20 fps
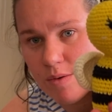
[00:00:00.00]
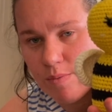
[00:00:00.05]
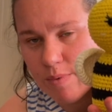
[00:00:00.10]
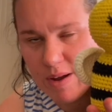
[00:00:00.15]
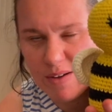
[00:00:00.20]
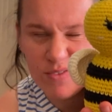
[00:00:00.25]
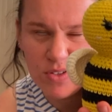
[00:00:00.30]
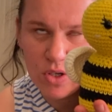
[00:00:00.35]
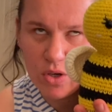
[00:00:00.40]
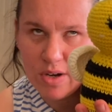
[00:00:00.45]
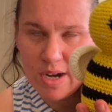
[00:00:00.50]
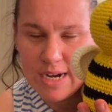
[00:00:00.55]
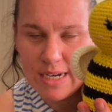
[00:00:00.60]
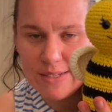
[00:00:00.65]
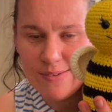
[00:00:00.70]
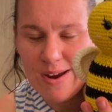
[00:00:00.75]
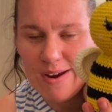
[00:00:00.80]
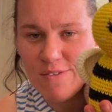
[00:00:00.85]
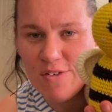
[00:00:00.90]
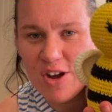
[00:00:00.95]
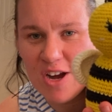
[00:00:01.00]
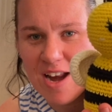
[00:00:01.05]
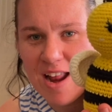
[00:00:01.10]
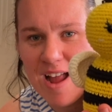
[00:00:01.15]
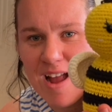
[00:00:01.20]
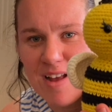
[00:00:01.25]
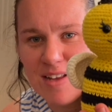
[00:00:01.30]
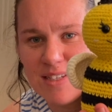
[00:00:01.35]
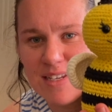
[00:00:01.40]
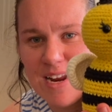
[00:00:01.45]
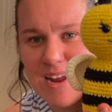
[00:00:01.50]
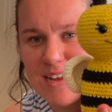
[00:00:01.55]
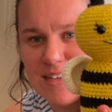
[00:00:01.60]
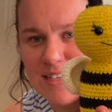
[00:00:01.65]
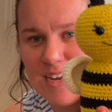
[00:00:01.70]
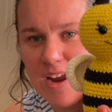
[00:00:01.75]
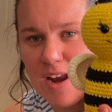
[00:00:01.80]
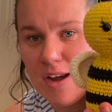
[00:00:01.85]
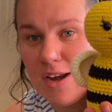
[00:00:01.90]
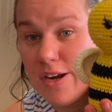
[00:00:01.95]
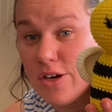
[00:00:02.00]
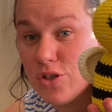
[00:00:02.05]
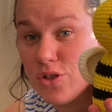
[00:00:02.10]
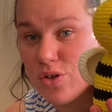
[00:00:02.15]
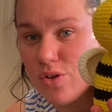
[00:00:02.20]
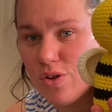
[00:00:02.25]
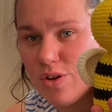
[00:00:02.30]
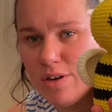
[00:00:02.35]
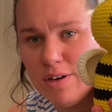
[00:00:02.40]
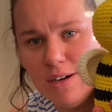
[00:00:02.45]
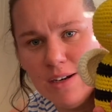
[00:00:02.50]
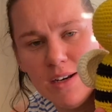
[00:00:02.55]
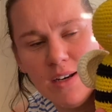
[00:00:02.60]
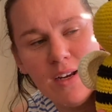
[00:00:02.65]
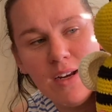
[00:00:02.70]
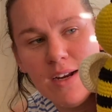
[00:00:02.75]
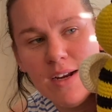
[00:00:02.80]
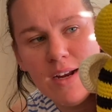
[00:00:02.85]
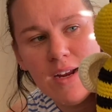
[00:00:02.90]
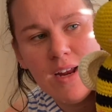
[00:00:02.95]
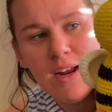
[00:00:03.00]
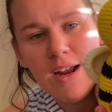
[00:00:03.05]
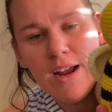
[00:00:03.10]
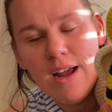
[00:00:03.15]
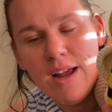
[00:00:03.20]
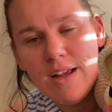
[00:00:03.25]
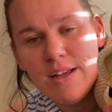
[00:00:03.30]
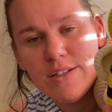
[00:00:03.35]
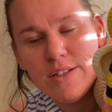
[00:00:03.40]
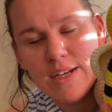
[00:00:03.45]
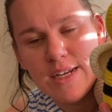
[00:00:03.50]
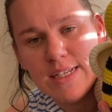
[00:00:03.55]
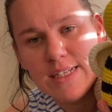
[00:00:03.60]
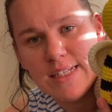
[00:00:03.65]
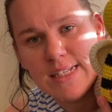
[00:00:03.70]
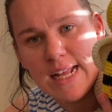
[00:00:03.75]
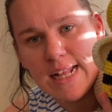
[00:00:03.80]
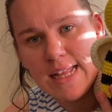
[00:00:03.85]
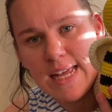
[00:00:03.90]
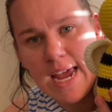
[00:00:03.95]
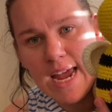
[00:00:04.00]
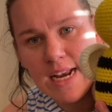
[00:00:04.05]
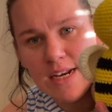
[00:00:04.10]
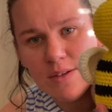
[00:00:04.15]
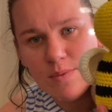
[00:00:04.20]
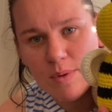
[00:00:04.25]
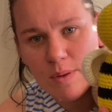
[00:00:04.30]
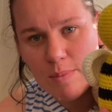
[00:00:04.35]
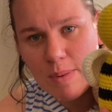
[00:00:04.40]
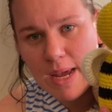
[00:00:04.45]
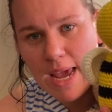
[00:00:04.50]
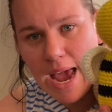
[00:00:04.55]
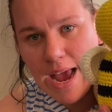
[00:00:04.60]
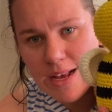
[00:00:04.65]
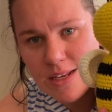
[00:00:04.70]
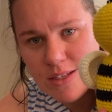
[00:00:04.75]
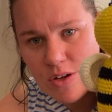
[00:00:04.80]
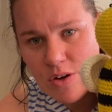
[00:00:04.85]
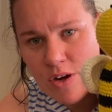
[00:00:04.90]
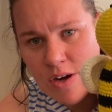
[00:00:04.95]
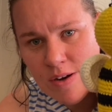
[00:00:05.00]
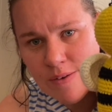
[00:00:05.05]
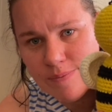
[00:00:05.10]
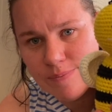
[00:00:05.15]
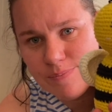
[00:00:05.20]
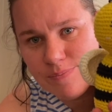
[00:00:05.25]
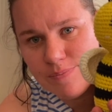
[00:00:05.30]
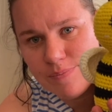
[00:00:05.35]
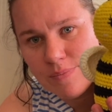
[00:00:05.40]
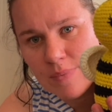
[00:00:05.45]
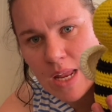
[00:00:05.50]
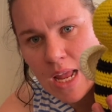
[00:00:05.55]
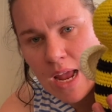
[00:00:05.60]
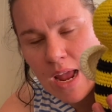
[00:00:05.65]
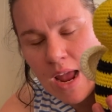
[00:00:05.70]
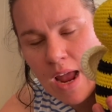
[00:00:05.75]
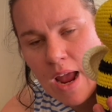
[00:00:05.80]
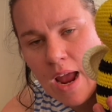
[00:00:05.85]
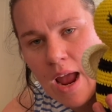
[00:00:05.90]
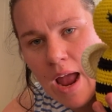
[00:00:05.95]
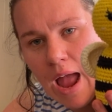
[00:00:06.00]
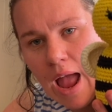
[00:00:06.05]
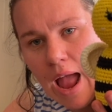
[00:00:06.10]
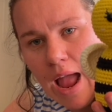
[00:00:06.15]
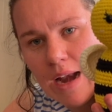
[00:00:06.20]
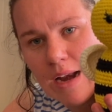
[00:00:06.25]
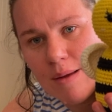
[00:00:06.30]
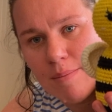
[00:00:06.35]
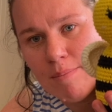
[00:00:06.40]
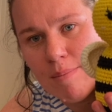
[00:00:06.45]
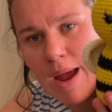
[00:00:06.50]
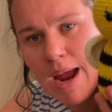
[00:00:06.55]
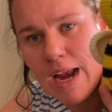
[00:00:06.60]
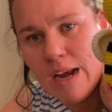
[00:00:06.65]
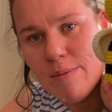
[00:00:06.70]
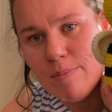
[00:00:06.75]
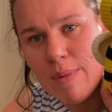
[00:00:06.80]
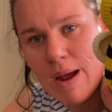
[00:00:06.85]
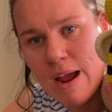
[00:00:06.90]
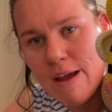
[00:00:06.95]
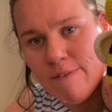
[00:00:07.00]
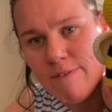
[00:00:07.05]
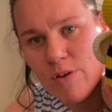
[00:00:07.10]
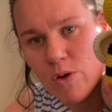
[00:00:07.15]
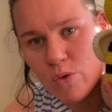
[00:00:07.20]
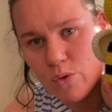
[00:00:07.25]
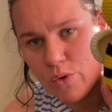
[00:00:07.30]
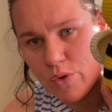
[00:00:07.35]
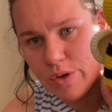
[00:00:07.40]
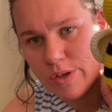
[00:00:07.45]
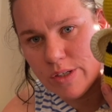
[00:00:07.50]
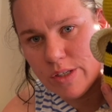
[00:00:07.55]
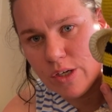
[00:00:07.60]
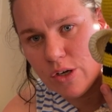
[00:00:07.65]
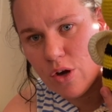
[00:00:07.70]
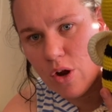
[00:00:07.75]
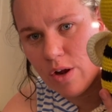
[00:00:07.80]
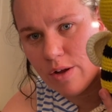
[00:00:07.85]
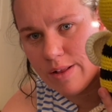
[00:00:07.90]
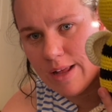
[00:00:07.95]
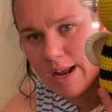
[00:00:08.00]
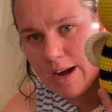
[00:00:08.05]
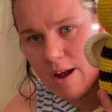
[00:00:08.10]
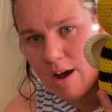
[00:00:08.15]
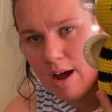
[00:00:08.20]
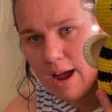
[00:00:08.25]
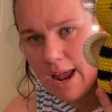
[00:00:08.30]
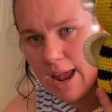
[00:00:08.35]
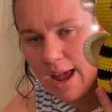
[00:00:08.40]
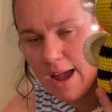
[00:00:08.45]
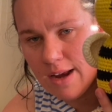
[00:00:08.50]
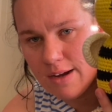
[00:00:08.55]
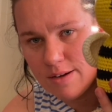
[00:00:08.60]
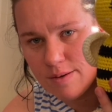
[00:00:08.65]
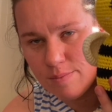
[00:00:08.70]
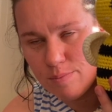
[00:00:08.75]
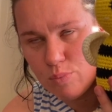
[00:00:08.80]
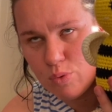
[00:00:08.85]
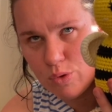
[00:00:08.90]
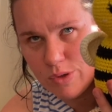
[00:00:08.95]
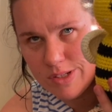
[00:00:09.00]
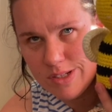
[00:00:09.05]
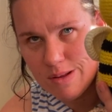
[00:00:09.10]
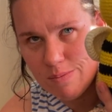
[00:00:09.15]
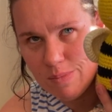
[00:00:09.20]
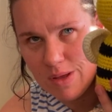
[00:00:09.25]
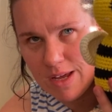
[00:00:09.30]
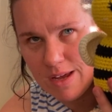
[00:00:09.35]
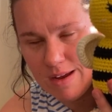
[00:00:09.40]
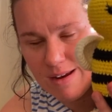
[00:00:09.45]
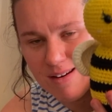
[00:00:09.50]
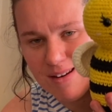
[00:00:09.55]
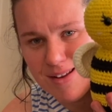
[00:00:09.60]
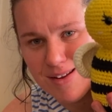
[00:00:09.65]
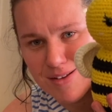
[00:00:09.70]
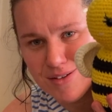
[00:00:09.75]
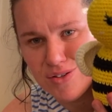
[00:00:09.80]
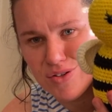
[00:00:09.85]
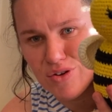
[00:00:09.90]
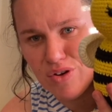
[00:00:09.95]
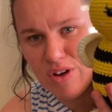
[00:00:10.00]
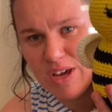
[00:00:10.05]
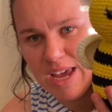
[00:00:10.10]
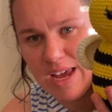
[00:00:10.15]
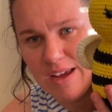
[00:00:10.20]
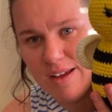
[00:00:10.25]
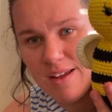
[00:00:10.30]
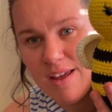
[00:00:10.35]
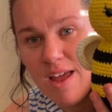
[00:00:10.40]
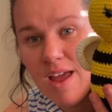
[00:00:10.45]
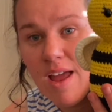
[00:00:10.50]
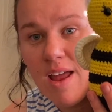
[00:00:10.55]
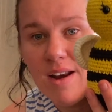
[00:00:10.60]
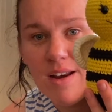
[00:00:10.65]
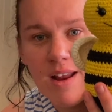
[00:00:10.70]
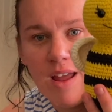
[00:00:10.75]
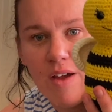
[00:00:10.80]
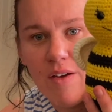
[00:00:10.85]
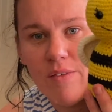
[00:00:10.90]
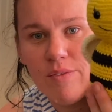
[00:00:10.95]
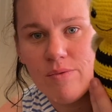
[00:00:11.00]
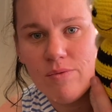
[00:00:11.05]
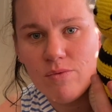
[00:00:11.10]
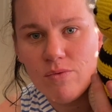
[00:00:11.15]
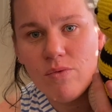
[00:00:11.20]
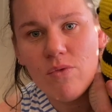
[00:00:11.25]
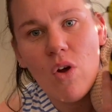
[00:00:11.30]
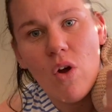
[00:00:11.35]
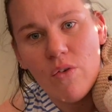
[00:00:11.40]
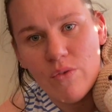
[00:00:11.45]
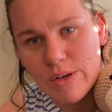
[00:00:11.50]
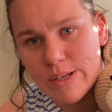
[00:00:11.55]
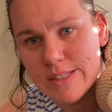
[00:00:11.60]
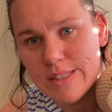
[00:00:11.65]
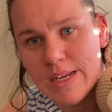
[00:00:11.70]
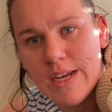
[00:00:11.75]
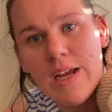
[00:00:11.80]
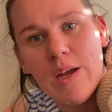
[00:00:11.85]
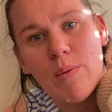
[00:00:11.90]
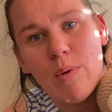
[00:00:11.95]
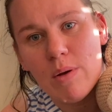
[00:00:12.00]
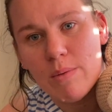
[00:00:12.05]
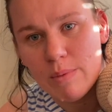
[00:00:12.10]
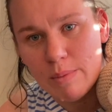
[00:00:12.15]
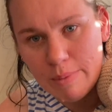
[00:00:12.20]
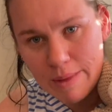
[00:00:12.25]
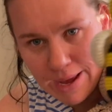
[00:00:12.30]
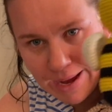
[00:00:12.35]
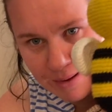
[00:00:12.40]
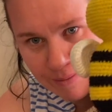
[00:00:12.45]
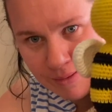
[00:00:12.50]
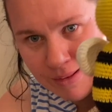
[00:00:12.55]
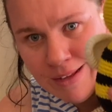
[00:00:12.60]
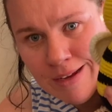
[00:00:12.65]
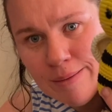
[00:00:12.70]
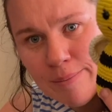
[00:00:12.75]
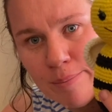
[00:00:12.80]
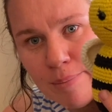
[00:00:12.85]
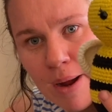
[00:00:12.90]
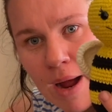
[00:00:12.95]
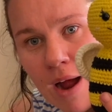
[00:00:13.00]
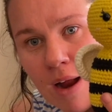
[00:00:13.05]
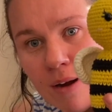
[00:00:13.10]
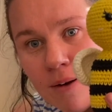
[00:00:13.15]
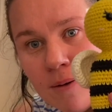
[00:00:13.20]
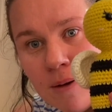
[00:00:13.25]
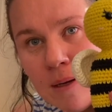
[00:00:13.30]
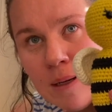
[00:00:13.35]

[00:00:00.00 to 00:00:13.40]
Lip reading: have stockings for everyone in the house and it has our initial on it. So his is at the end with a big S on it. And it made me feel good to know that I had put something in his stocking. Now, obviously he won't be playing with it, but